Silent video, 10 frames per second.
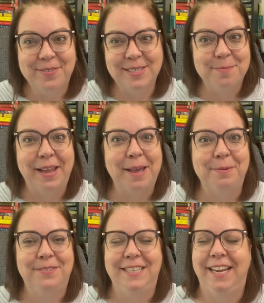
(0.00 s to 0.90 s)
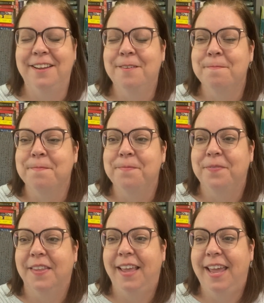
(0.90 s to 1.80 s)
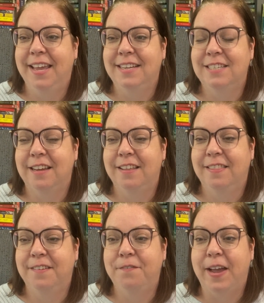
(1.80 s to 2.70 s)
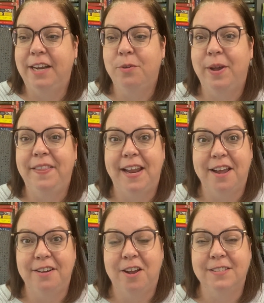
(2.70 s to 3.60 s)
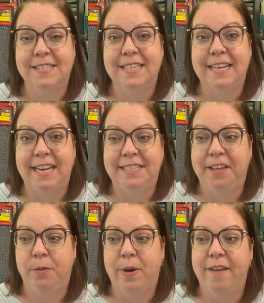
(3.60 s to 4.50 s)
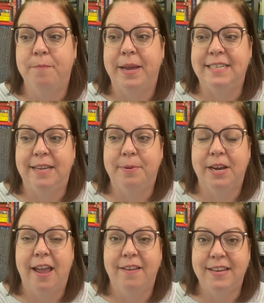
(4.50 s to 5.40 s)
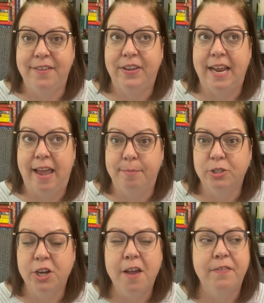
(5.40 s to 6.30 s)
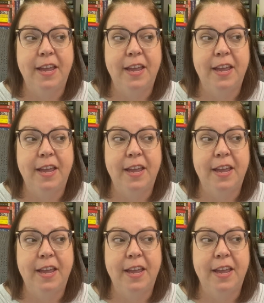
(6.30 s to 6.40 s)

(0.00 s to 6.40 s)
Wasn't my cup of tea. And the final one that I unhauled is The 19th Wife by David, David Ebershoff.